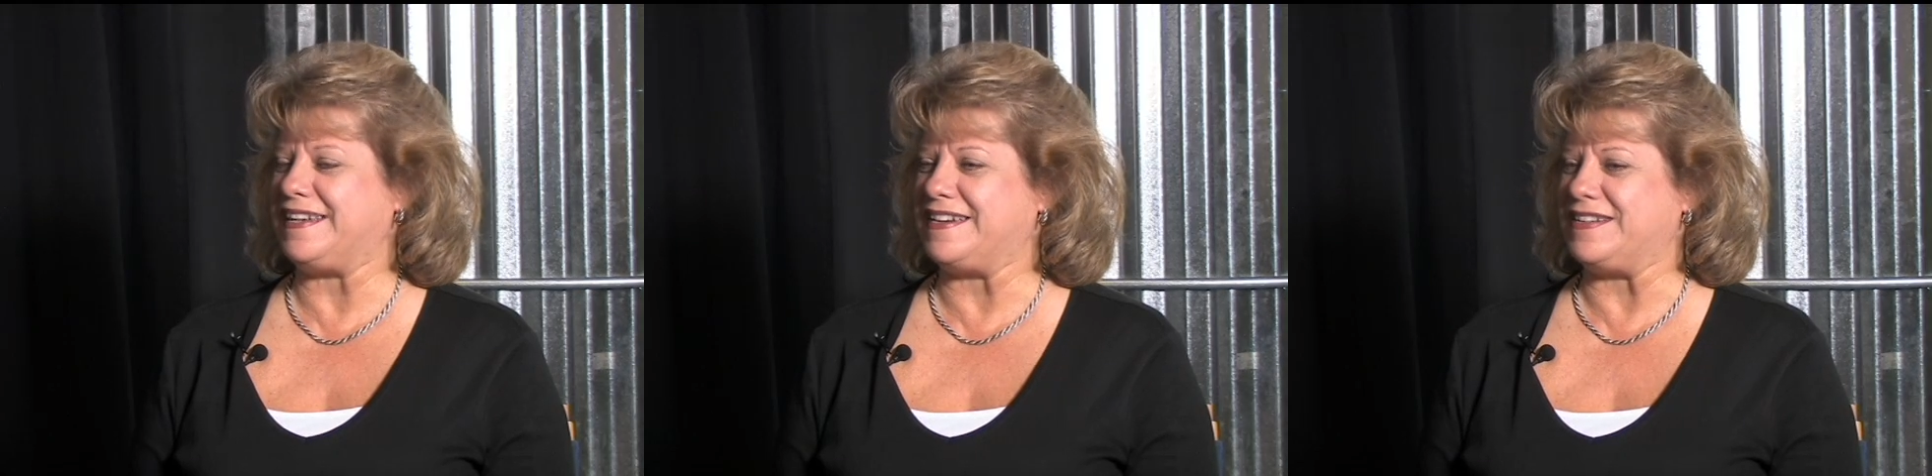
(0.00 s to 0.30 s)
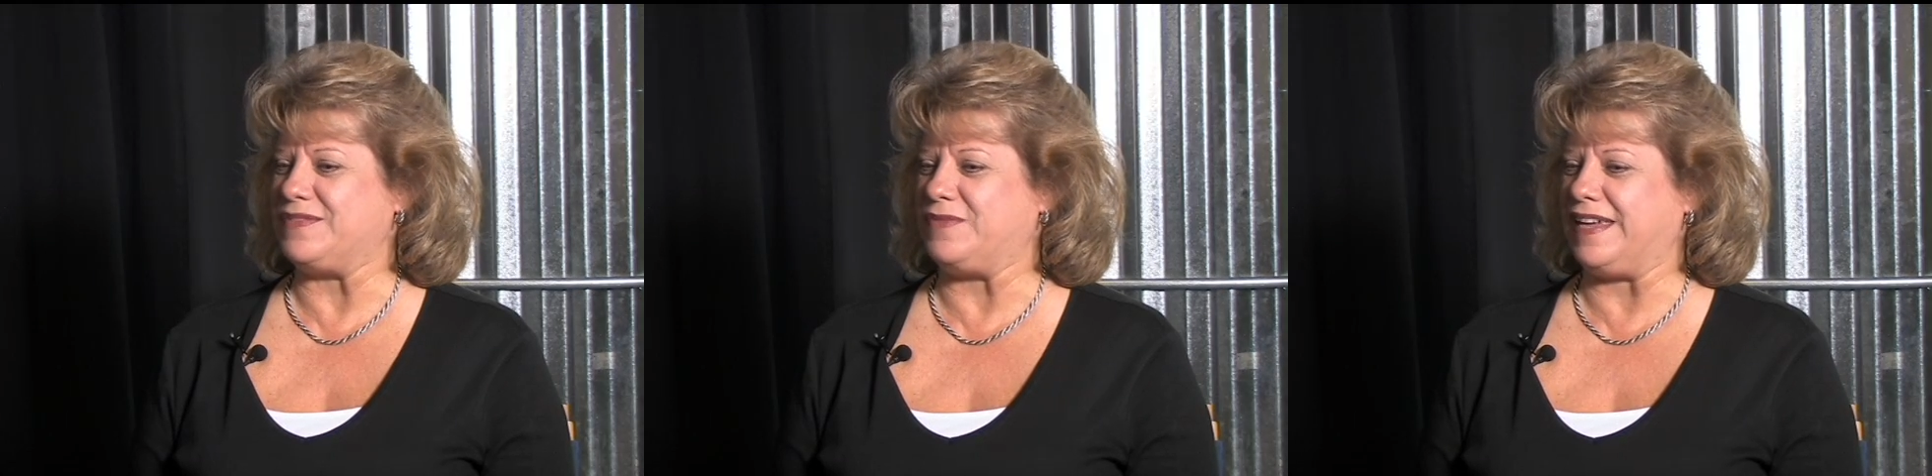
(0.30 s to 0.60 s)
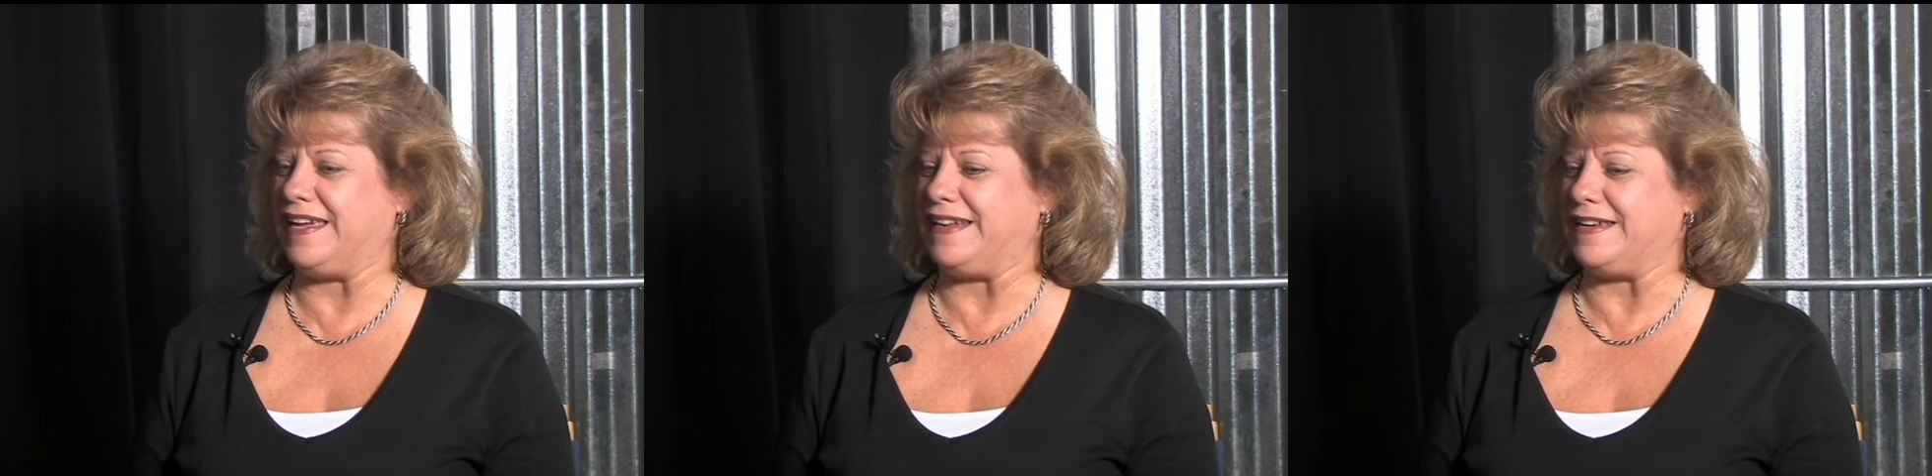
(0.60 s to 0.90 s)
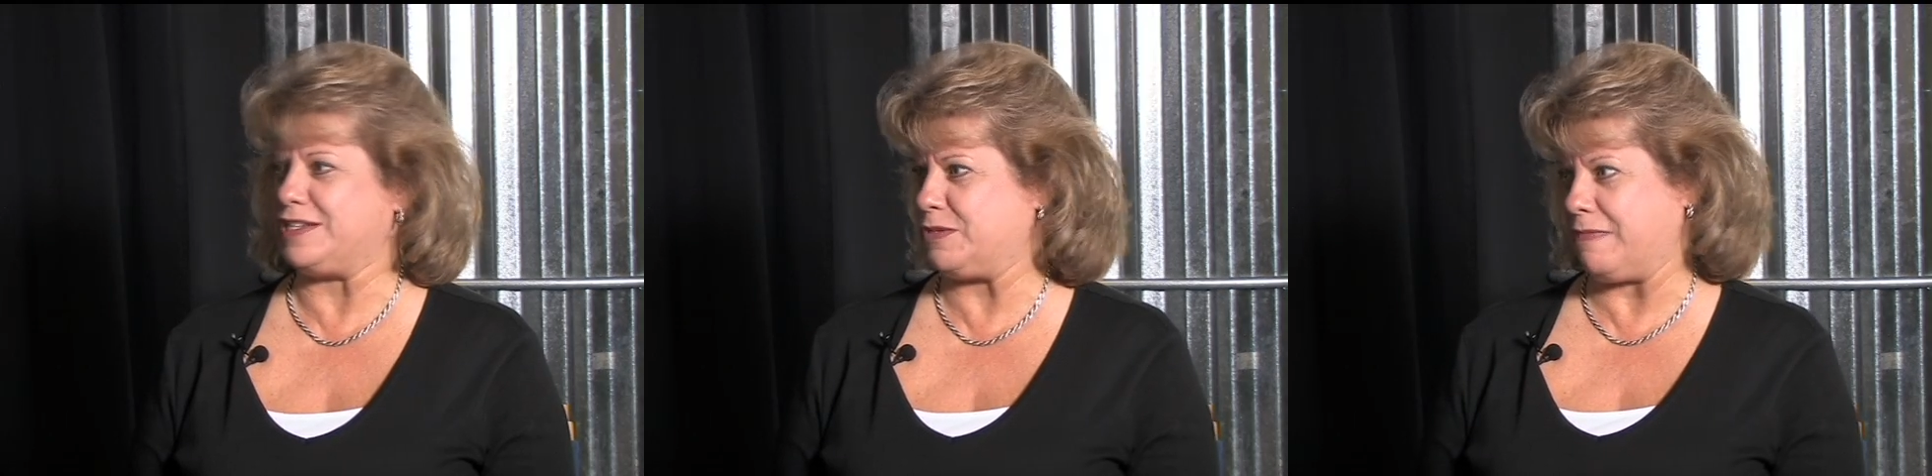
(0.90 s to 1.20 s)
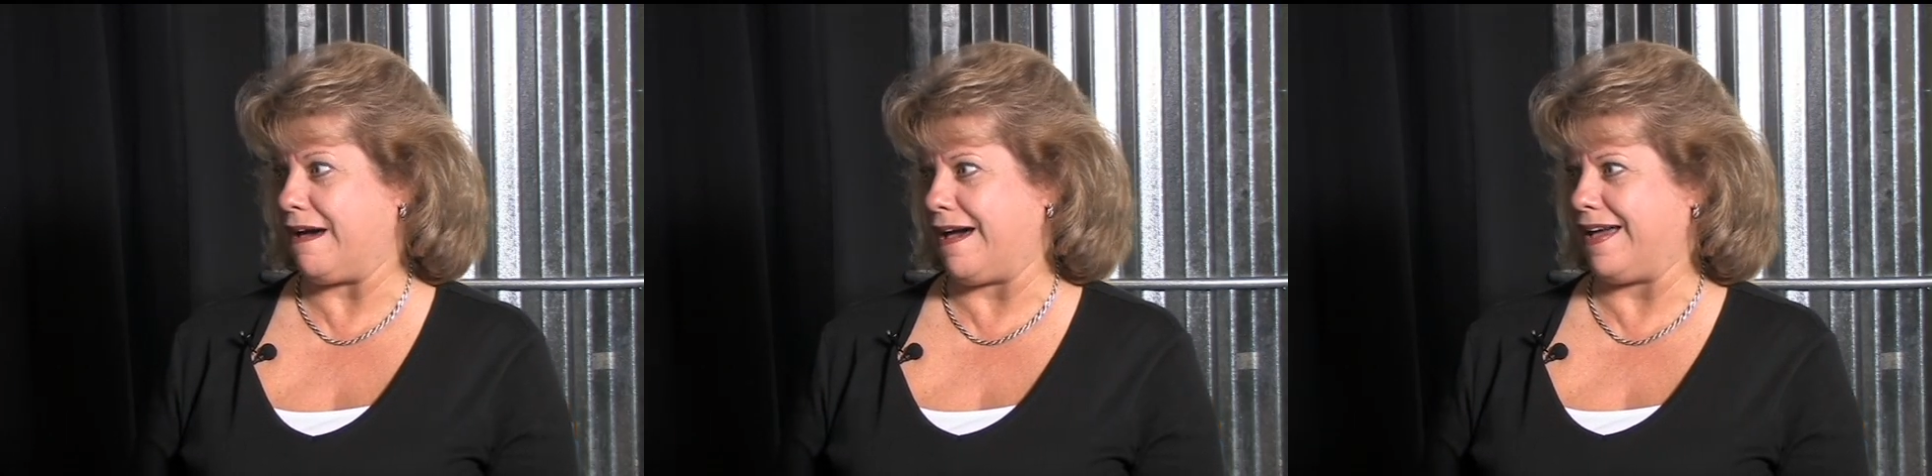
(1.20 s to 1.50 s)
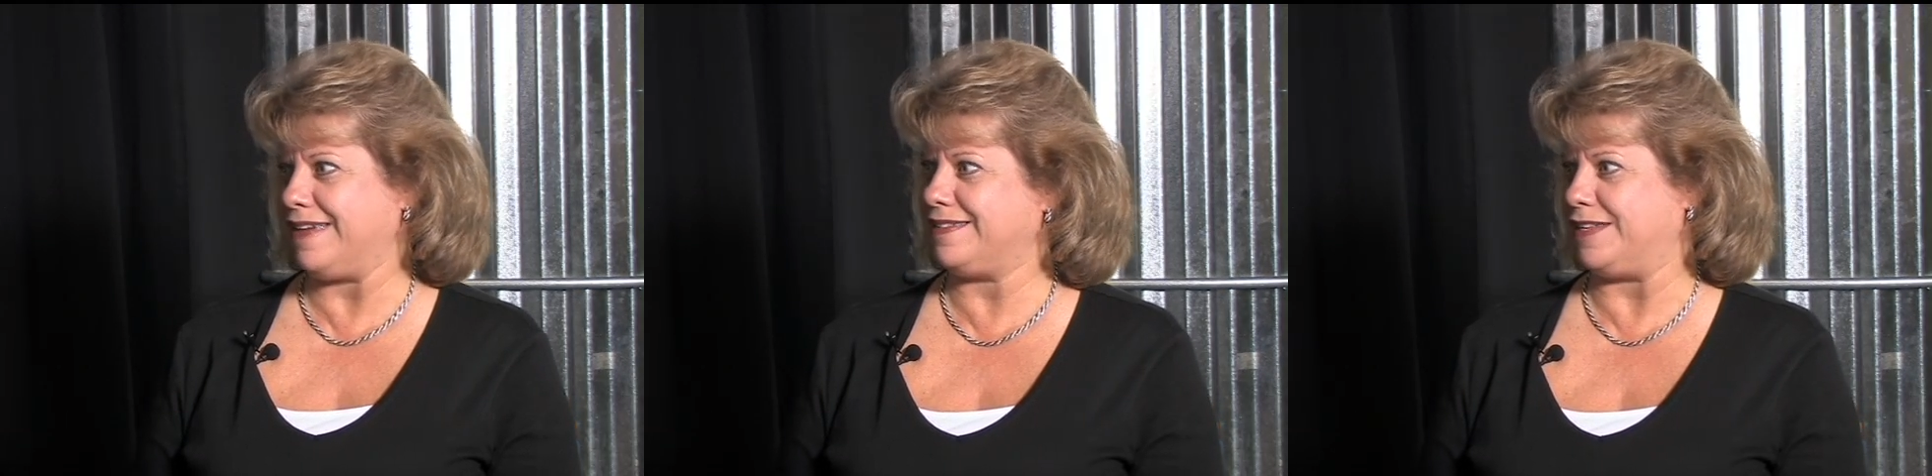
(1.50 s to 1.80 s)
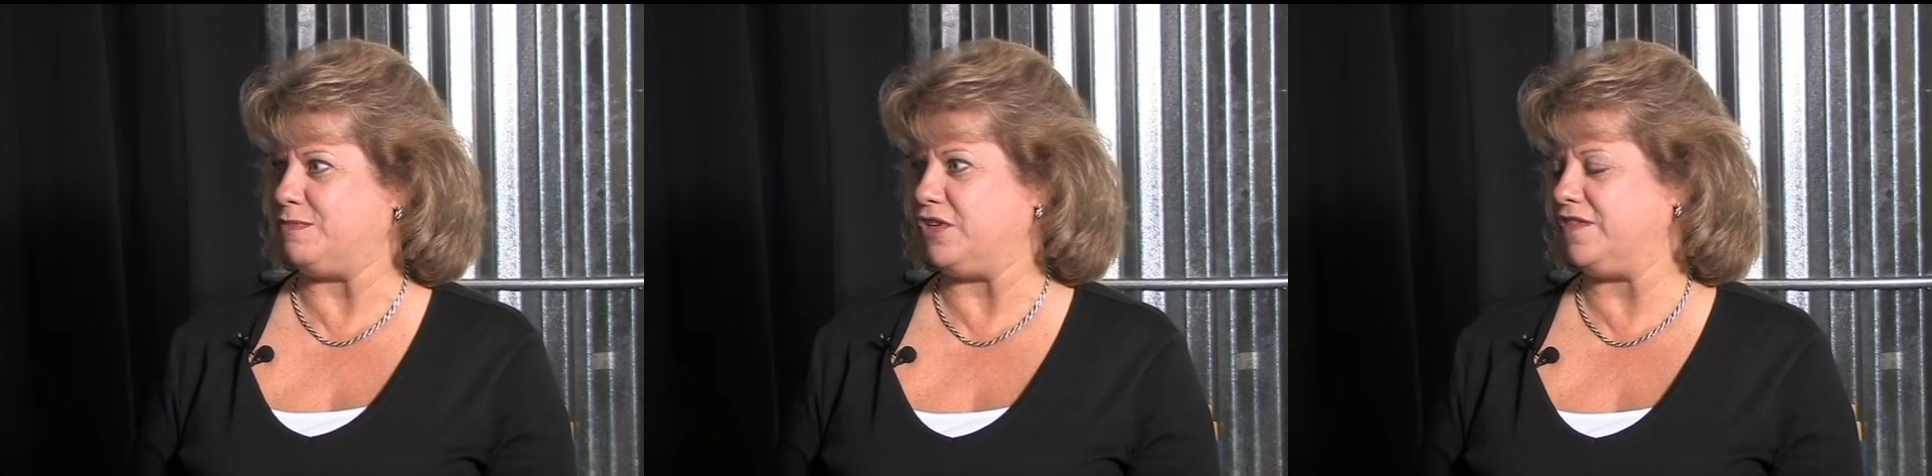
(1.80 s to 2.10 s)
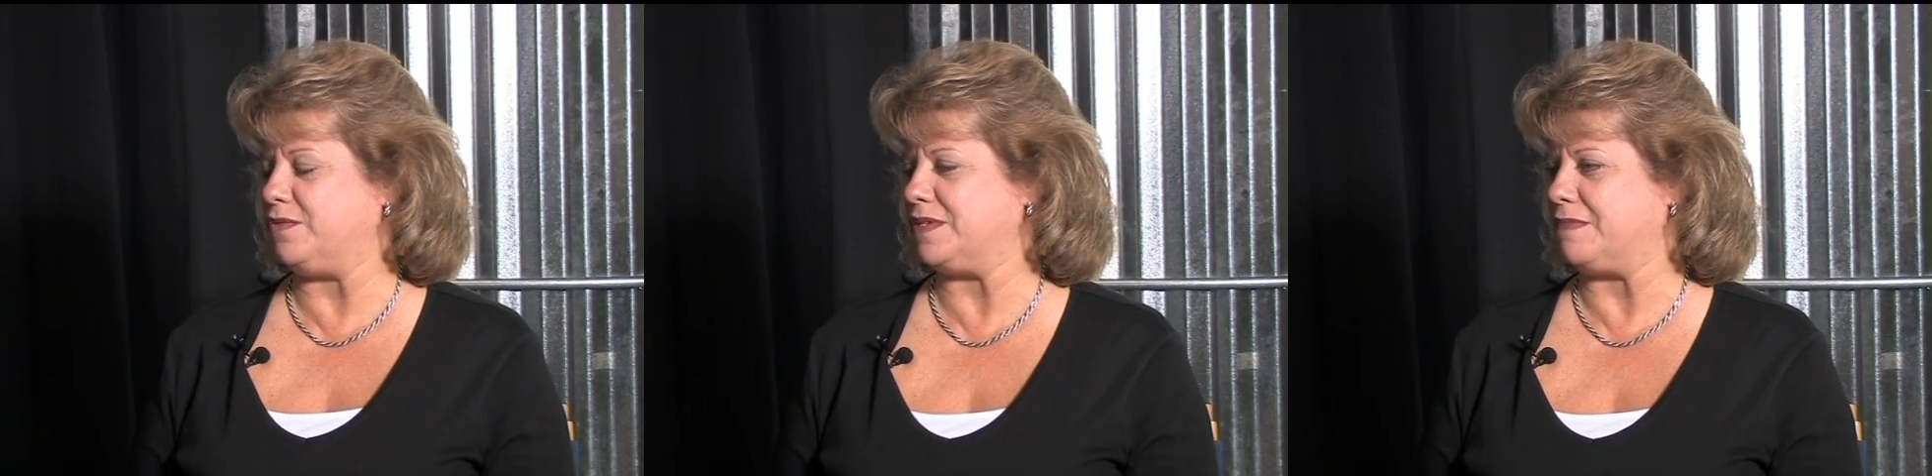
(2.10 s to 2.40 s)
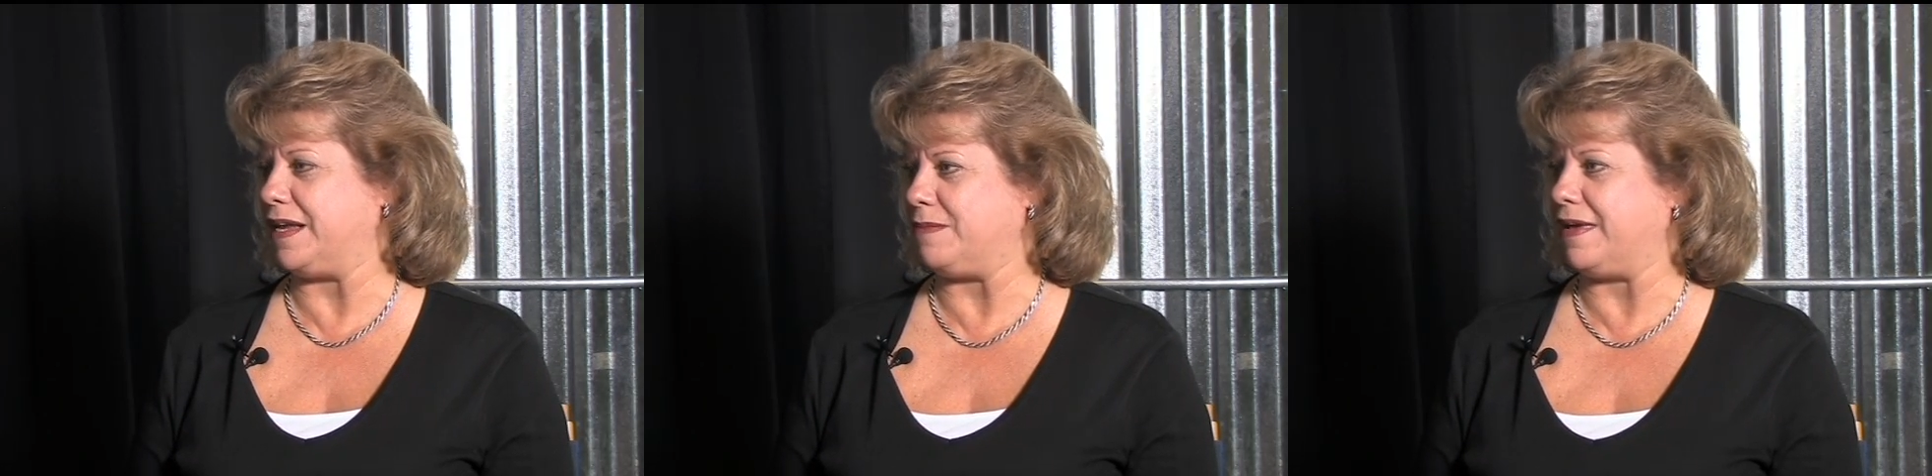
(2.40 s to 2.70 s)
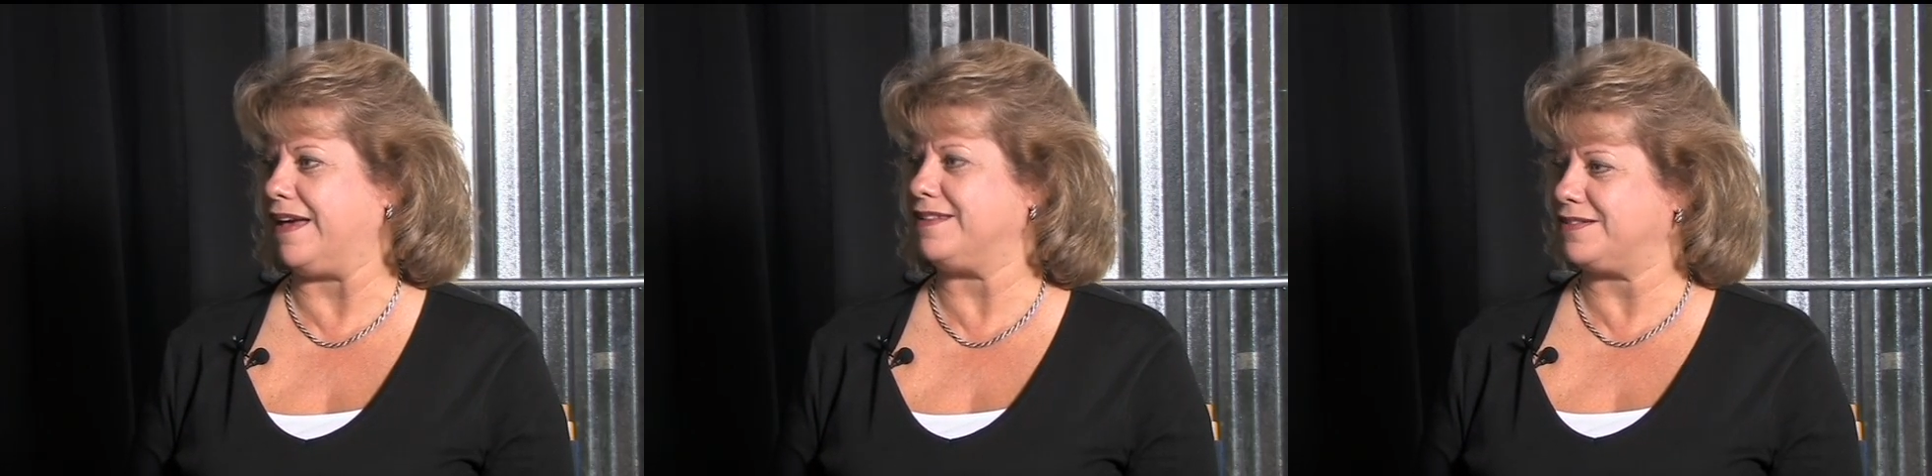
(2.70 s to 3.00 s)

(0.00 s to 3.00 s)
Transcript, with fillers: Um, we had a spy that a movie was made about,